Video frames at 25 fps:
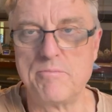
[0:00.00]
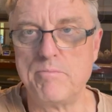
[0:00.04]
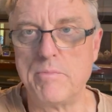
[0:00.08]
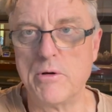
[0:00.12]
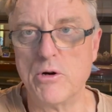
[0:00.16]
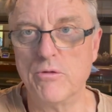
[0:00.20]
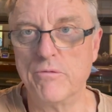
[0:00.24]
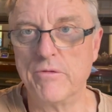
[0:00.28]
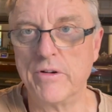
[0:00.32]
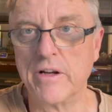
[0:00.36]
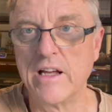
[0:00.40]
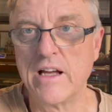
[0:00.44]

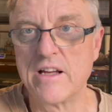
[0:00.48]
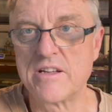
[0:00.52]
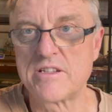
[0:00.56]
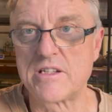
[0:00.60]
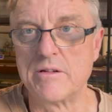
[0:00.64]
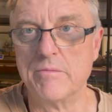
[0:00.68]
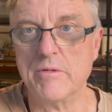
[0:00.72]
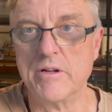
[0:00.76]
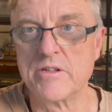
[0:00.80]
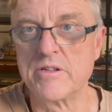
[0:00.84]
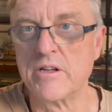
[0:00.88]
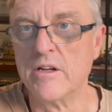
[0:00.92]
built for
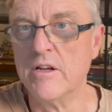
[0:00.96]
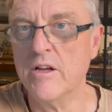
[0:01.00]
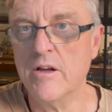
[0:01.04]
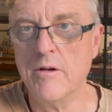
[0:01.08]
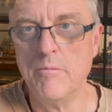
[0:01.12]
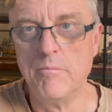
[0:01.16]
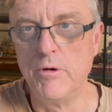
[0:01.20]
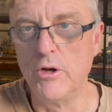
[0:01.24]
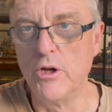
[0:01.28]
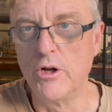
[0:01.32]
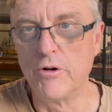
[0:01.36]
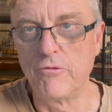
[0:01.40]
customers.
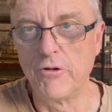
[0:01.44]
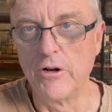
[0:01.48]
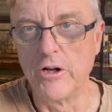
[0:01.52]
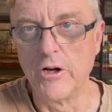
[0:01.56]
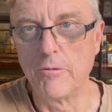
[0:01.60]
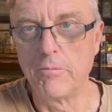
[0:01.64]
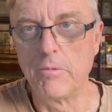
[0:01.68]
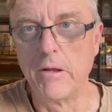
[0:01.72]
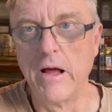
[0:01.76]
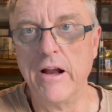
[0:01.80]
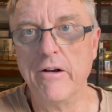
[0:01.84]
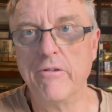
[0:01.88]
Beautiful
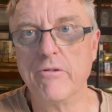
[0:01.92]
airplane.